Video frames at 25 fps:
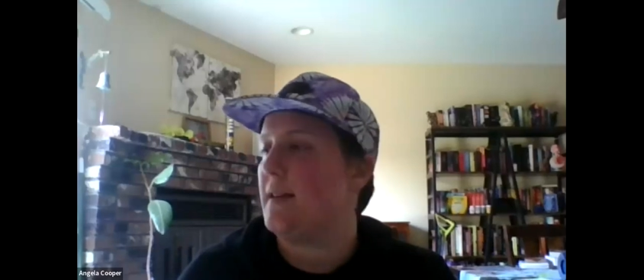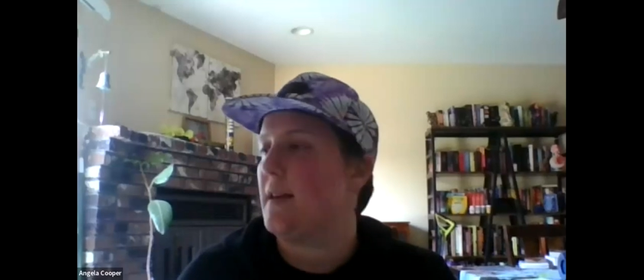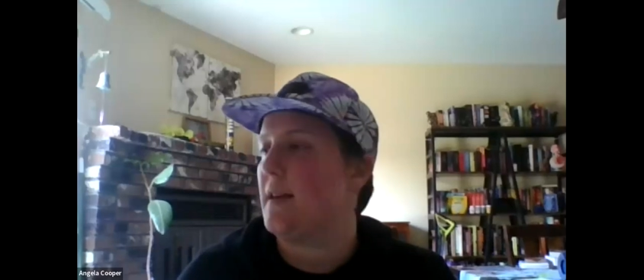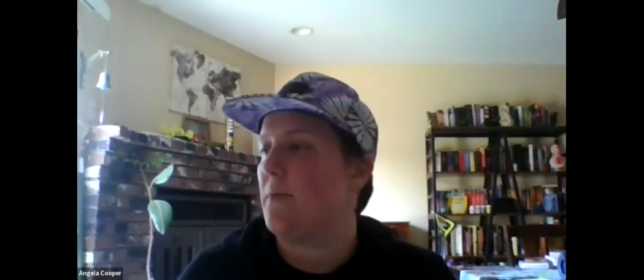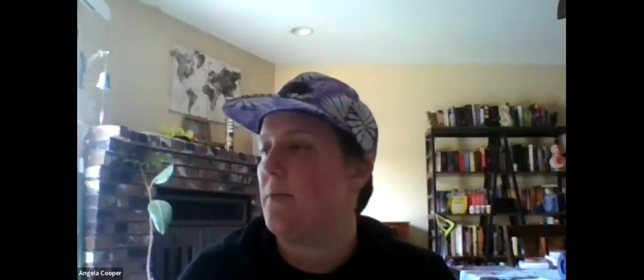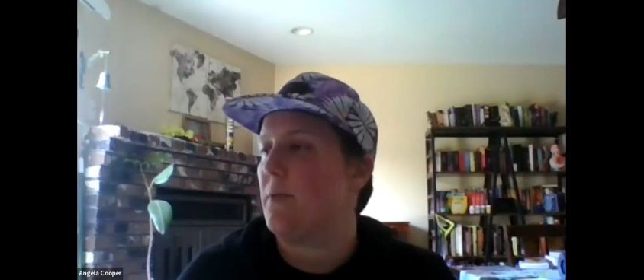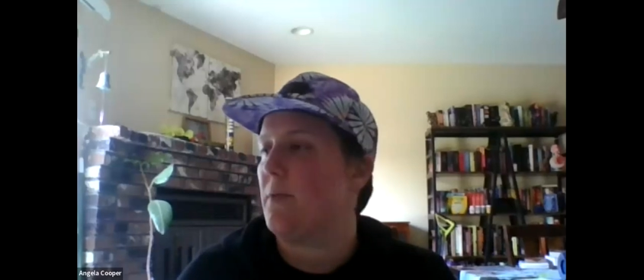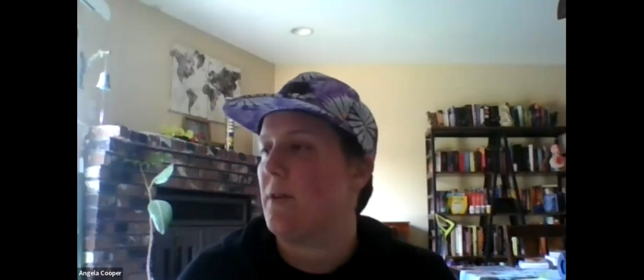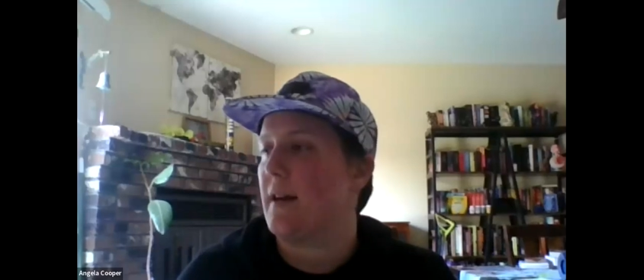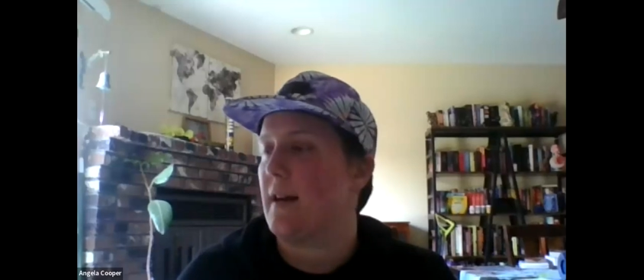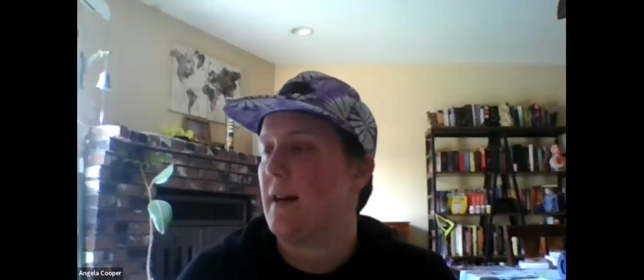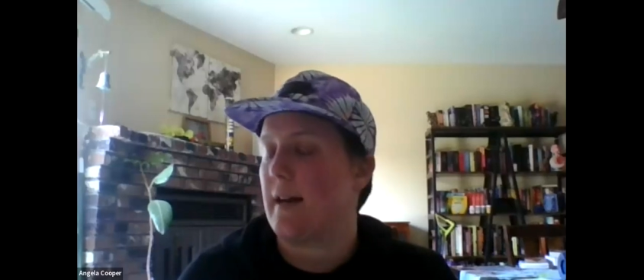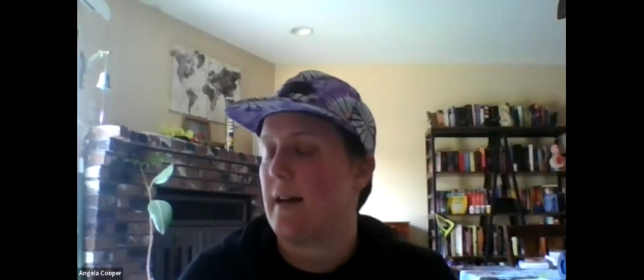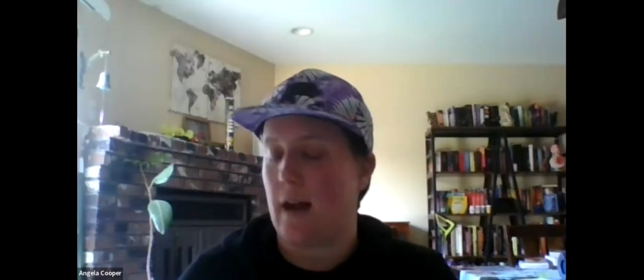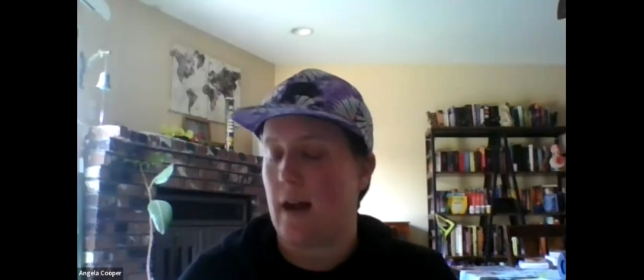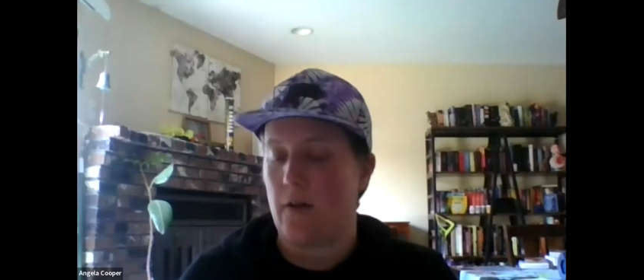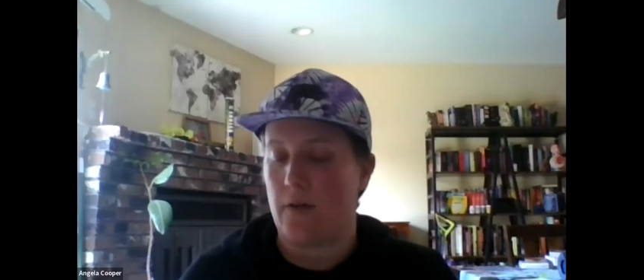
that we're going to